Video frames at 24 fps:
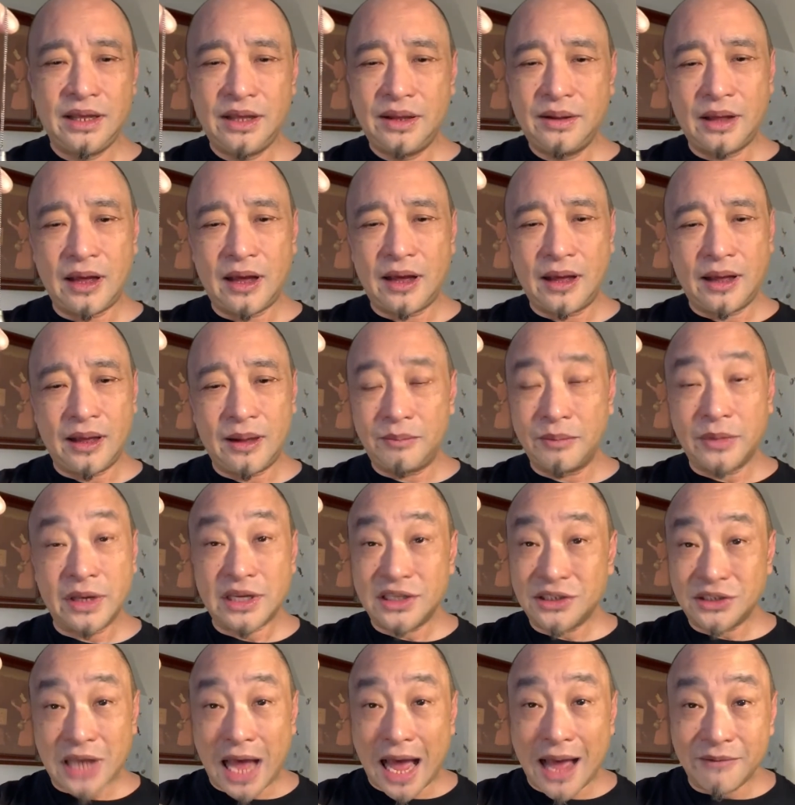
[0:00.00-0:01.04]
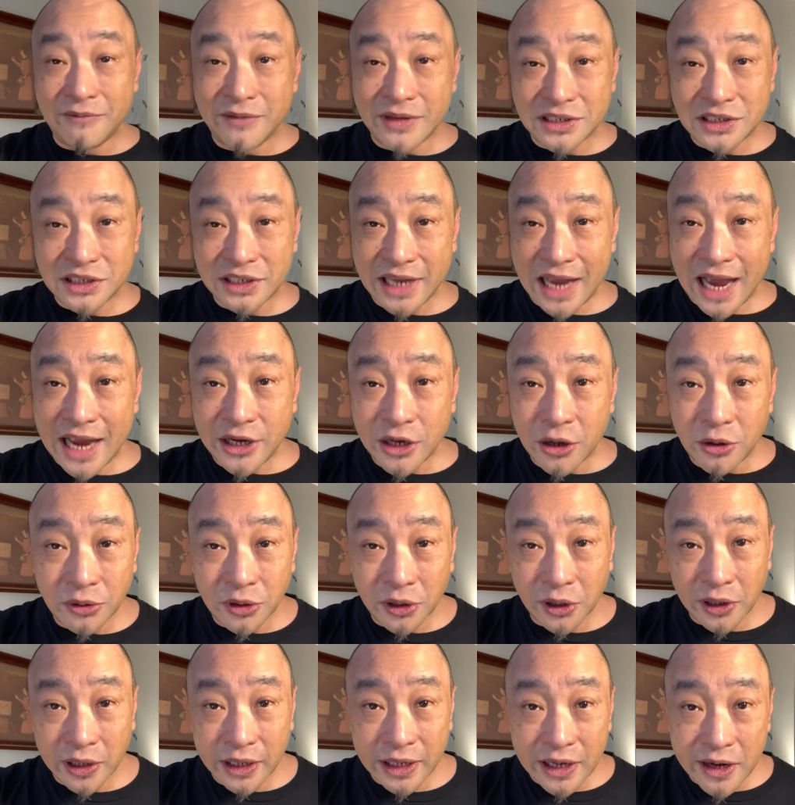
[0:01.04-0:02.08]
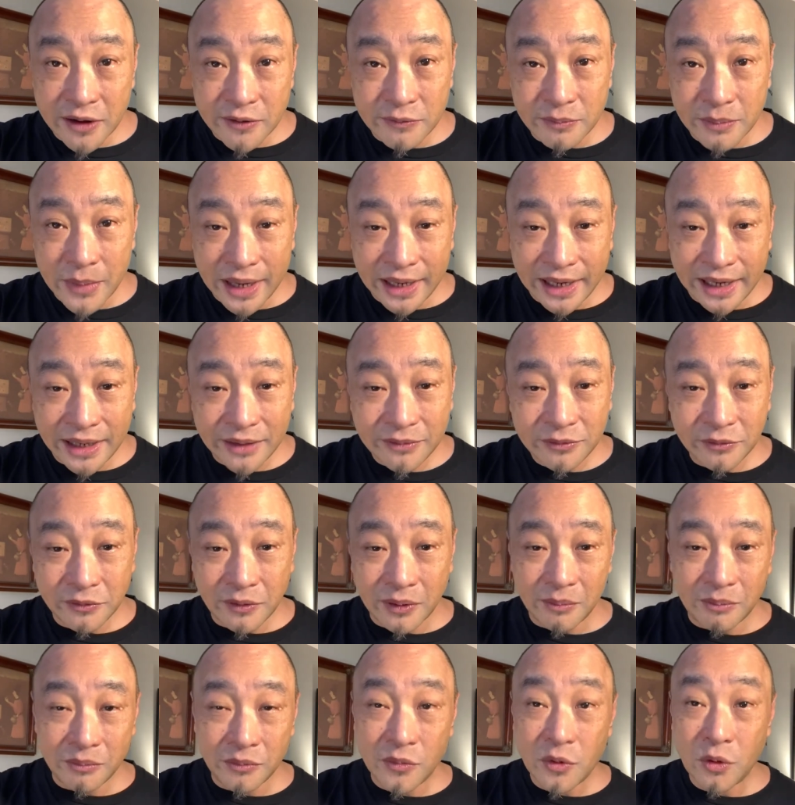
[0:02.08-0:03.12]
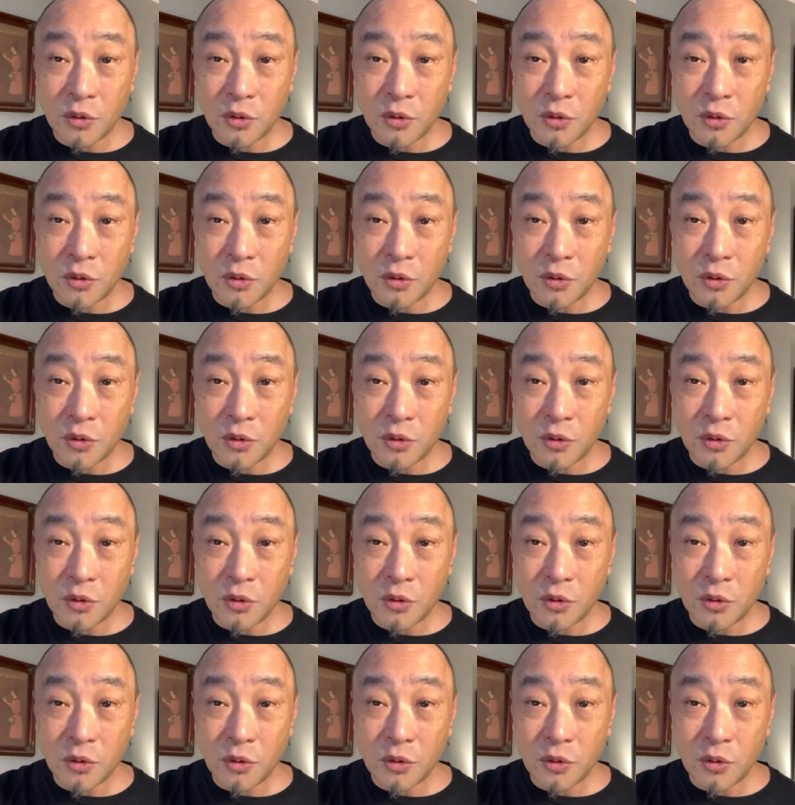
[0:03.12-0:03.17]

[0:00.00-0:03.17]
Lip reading: Because obviously I don't earn enough money from